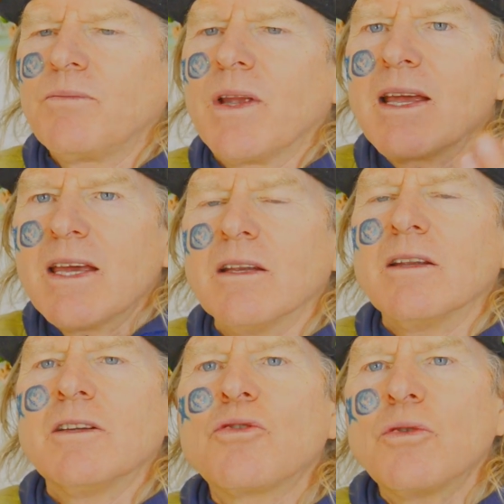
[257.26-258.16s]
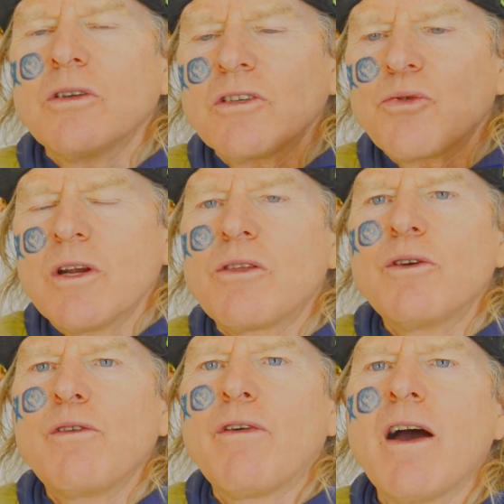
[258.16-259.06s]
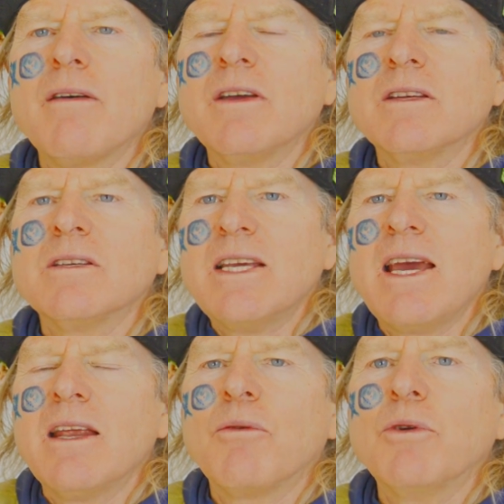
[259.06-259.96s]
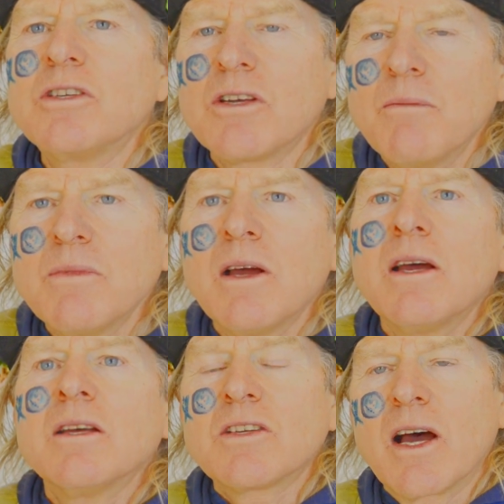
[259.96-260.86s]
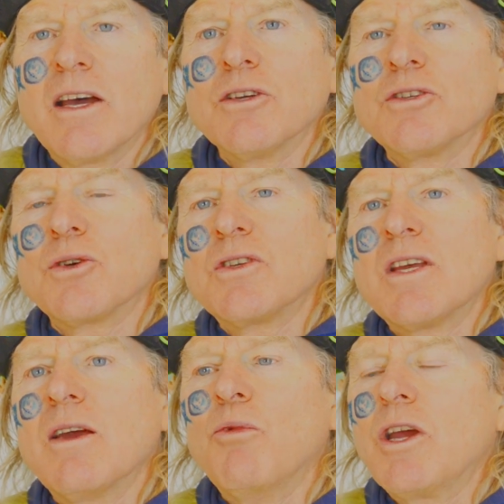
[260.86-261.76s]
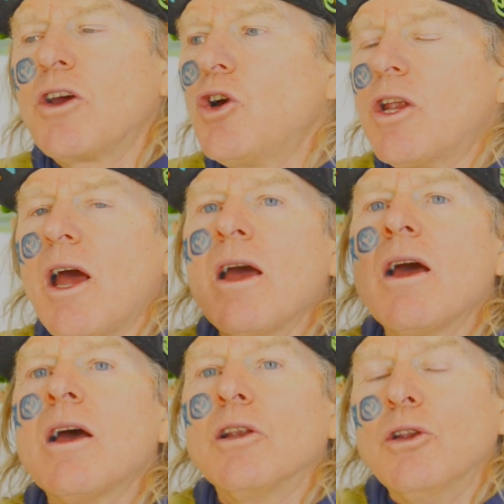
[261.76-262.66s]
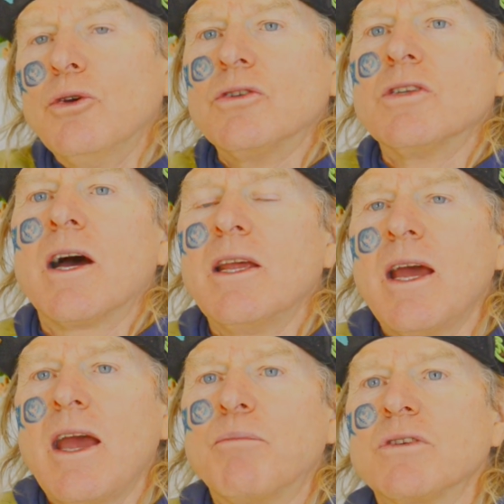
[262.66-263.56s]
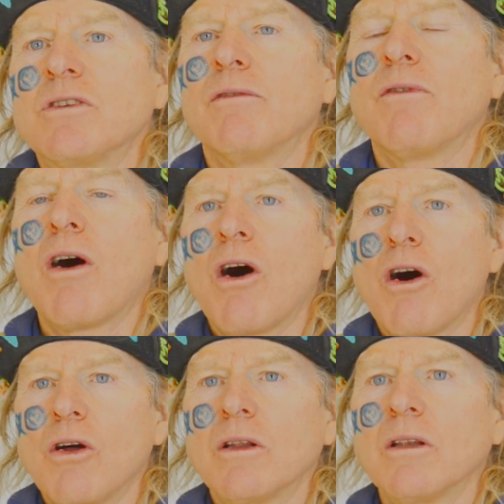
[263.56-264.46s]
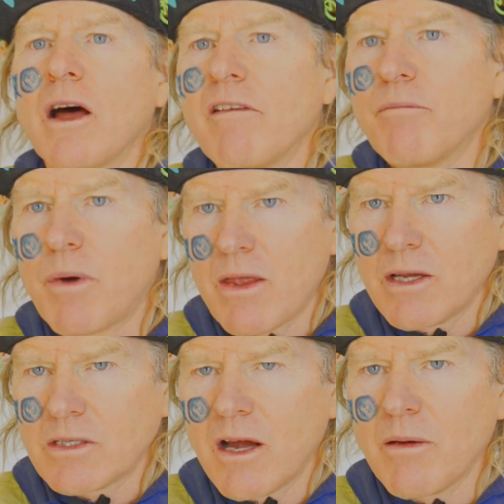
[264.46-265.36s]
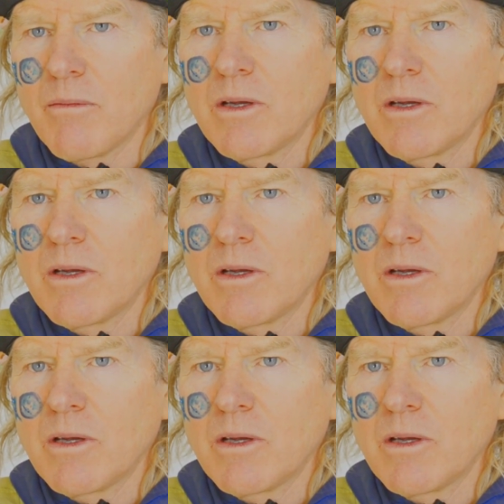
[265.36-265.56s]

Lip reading: Again, 2035 is a date at which some scientists are saying we could lose 98% of all life by that time.